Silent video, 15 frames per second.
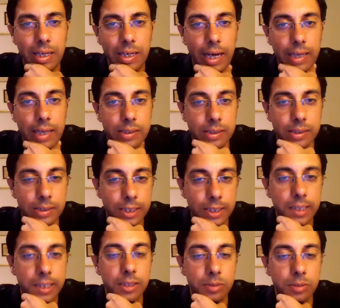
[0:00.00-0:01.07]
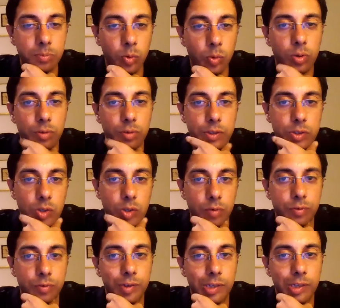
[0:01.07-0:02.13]
I think is more of a
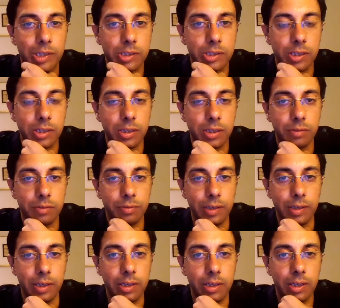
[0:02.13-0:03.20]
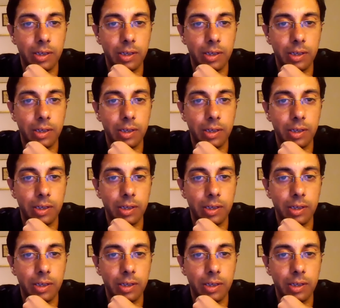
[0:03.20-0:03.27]
software engineering field.